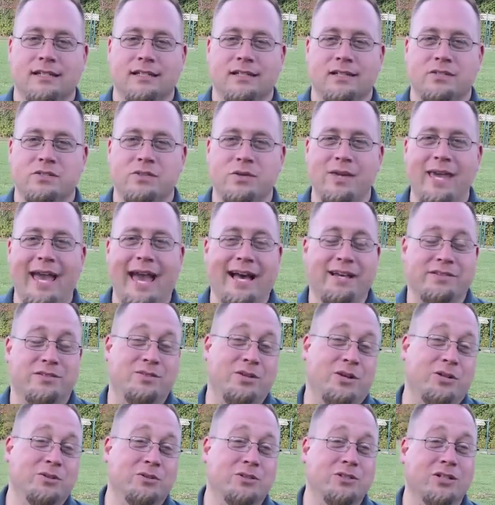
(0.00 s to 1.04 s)
So yeah,
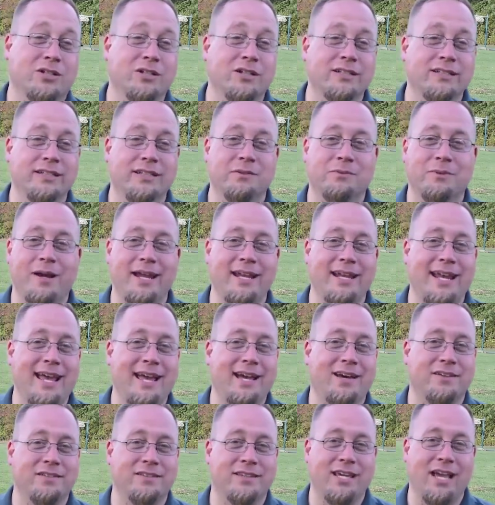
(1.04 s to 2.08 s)
so currently right
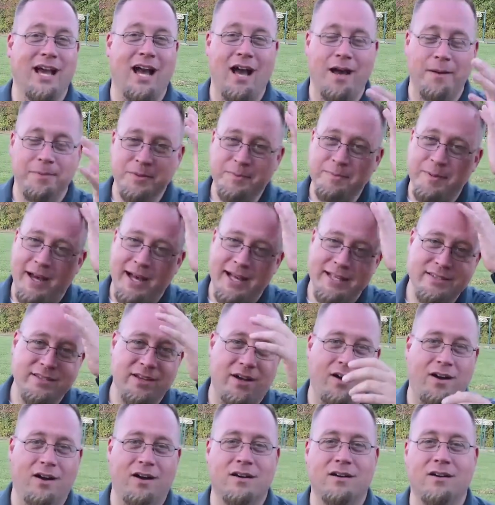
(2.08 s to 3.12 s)
now, the OBSBOTs
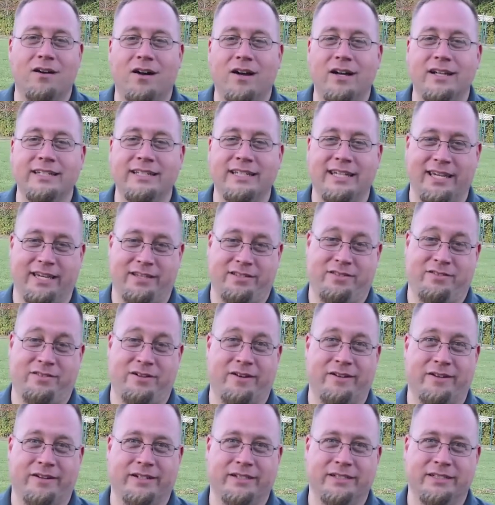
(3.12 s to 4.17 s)
are on
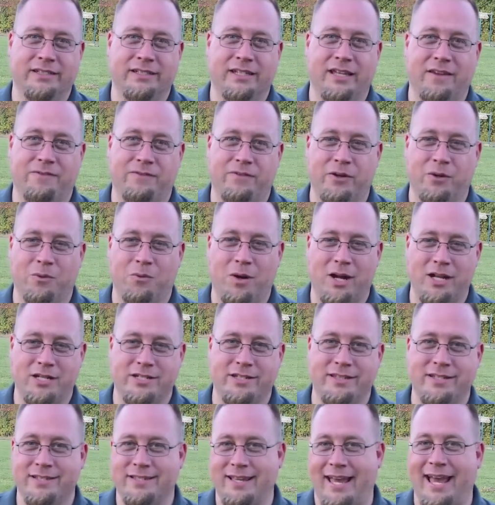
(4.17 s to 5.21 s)
Kickstarter. If you're watching
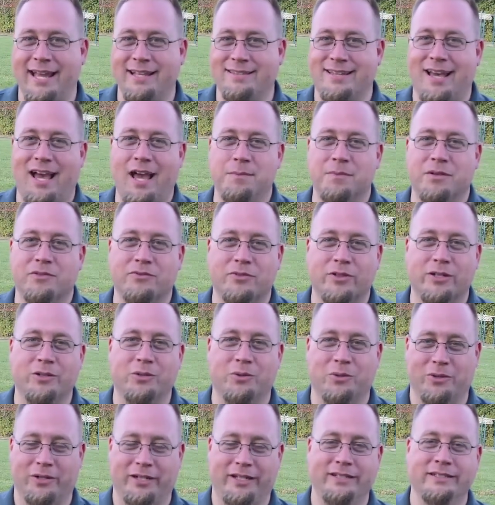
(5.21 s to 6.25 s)
this at time of
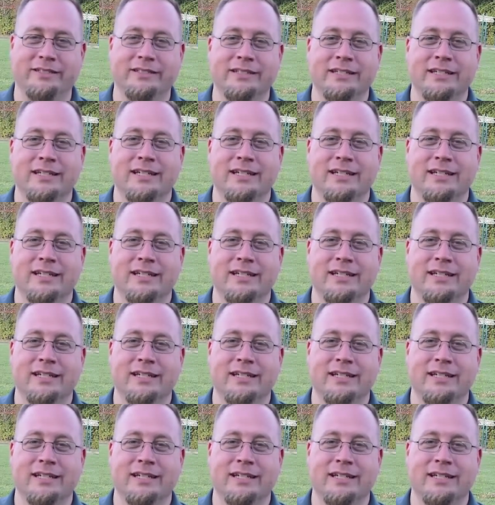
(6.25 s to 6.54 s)
recording,